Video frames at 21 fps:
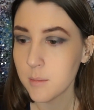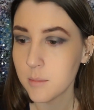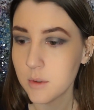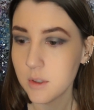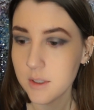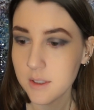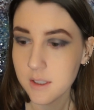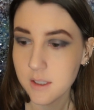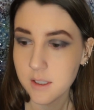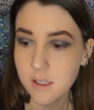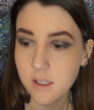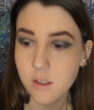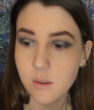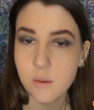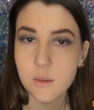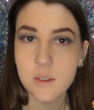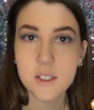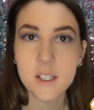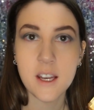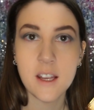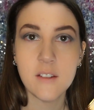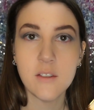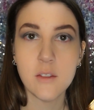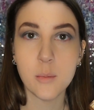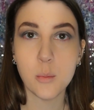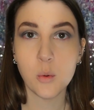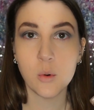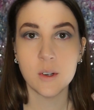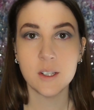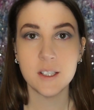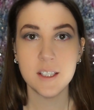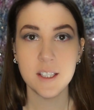Just going to use kind of a
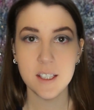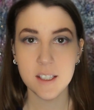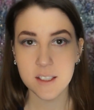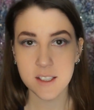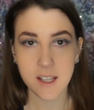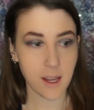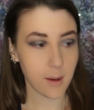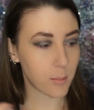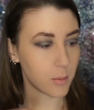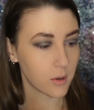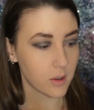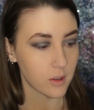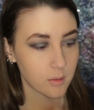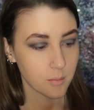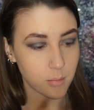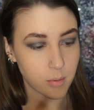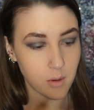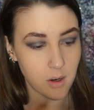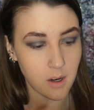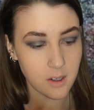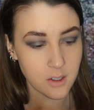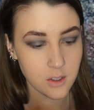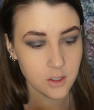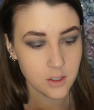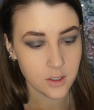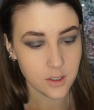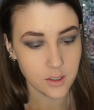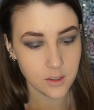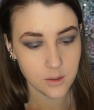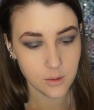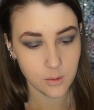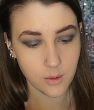pointy tapered brush
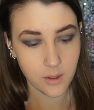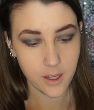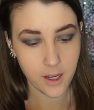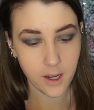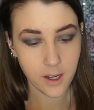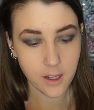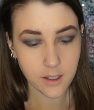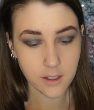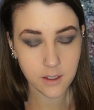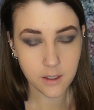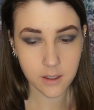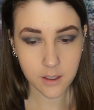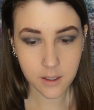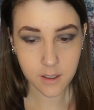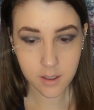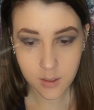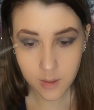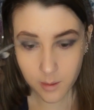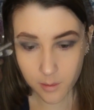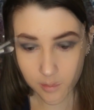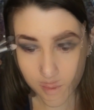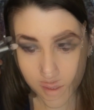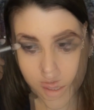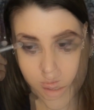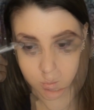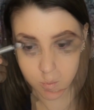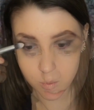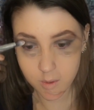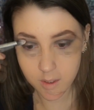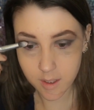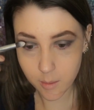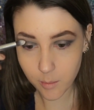to do that. That's
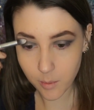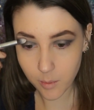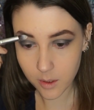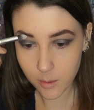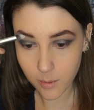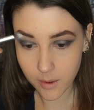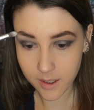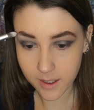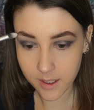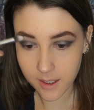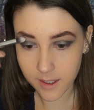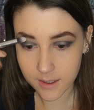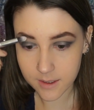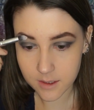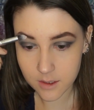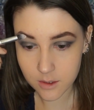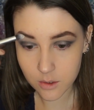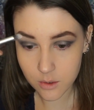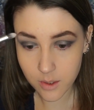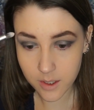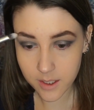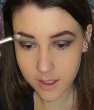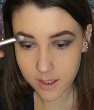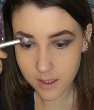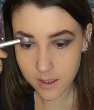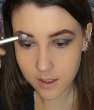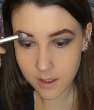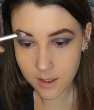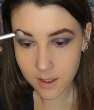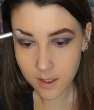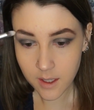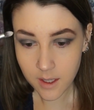really where you want to concentrate it.
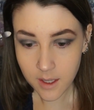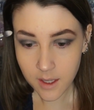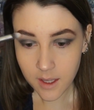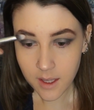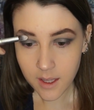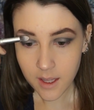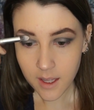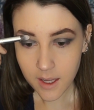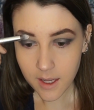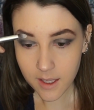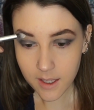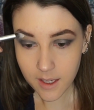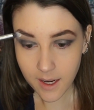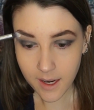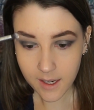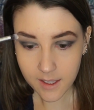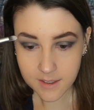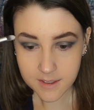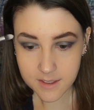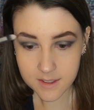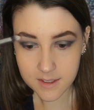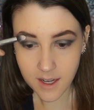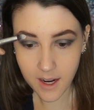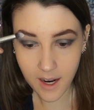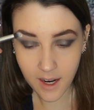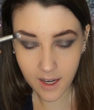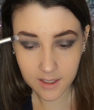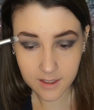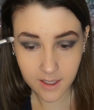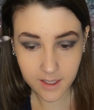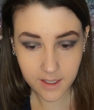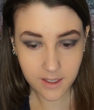It acts as a
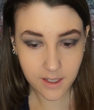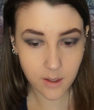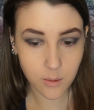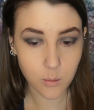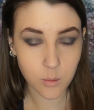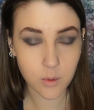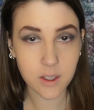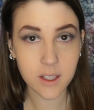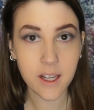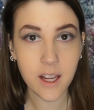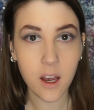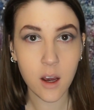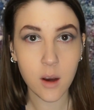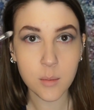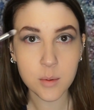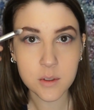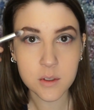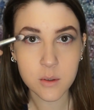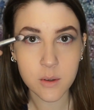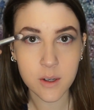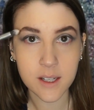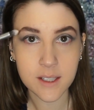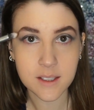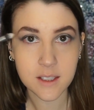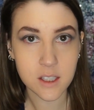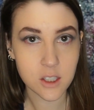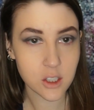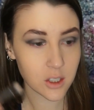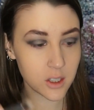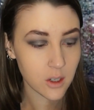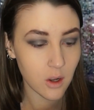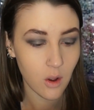highlight and really helps
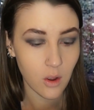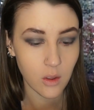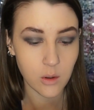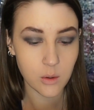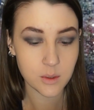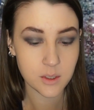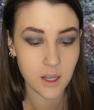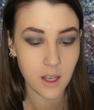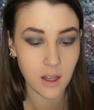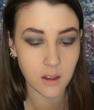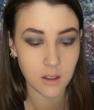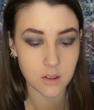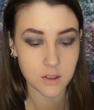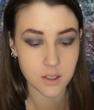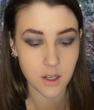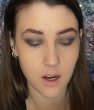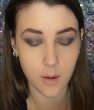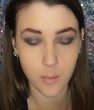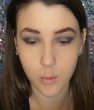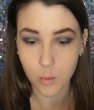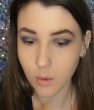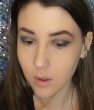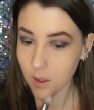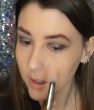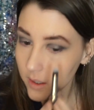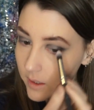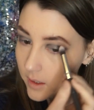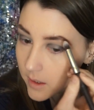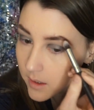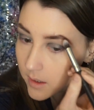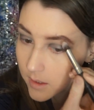transition all those colors upward.